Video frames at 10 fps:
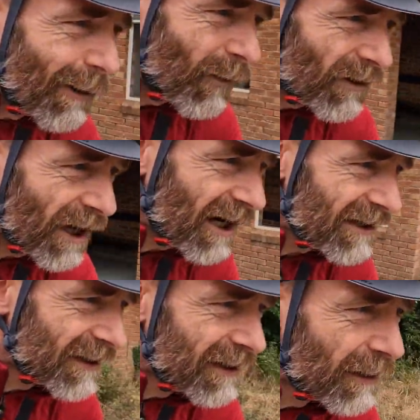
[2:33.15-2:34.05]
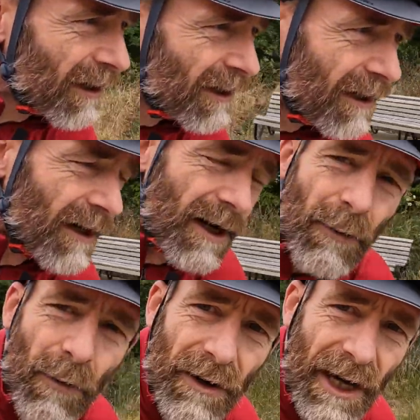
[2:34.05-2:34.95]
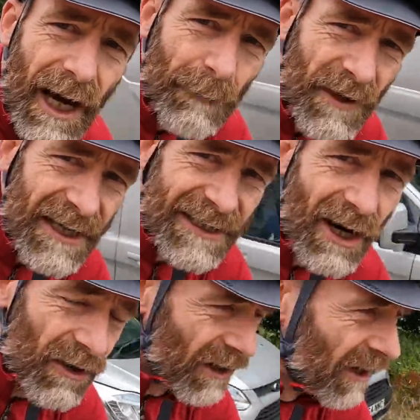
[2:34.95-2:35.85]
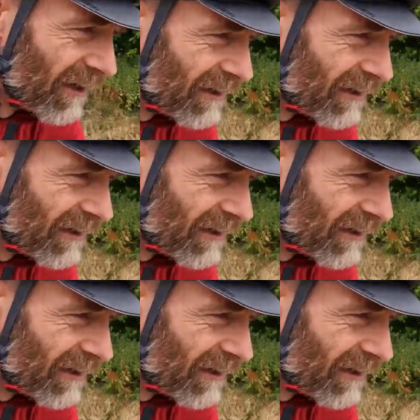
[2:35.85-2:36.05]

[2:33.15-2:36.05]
a one-eyed, one-armed icon.